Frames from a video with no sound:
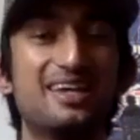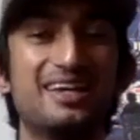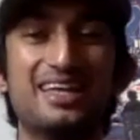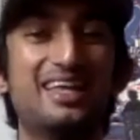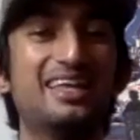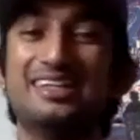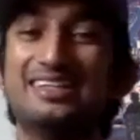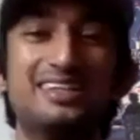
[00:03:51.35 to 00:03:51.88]

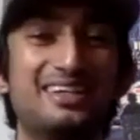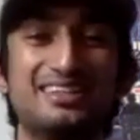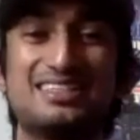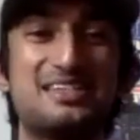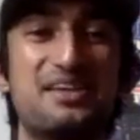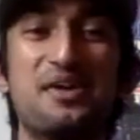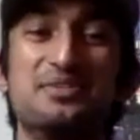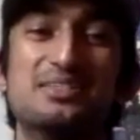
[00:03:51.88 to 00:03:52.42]
there's
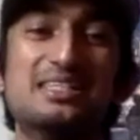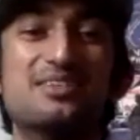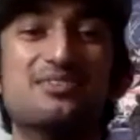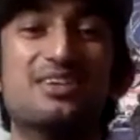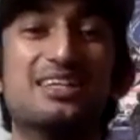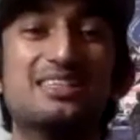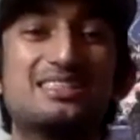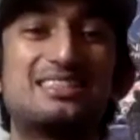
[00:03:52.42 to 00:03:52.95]
no
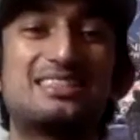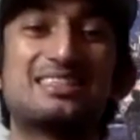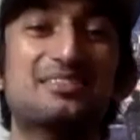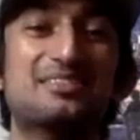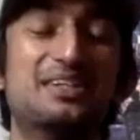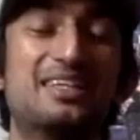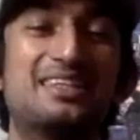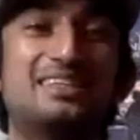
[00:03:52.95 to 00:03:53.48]
defense
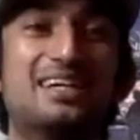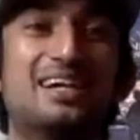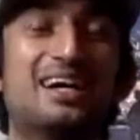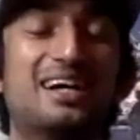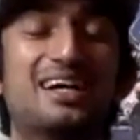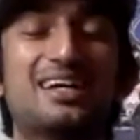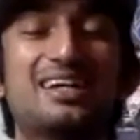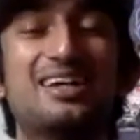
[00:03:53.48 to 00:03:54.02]
with
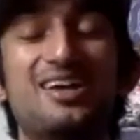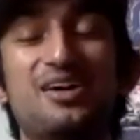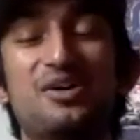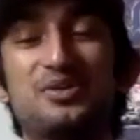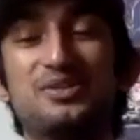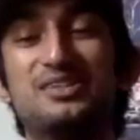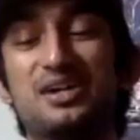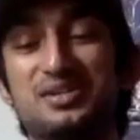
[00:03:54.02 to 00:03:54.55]

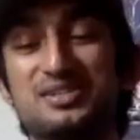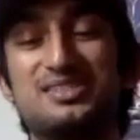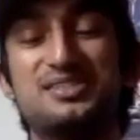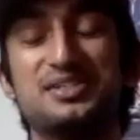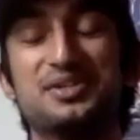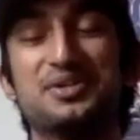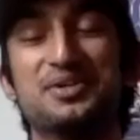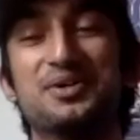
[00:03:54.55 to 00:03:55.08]
those
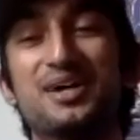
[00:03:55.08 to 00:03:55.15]
two.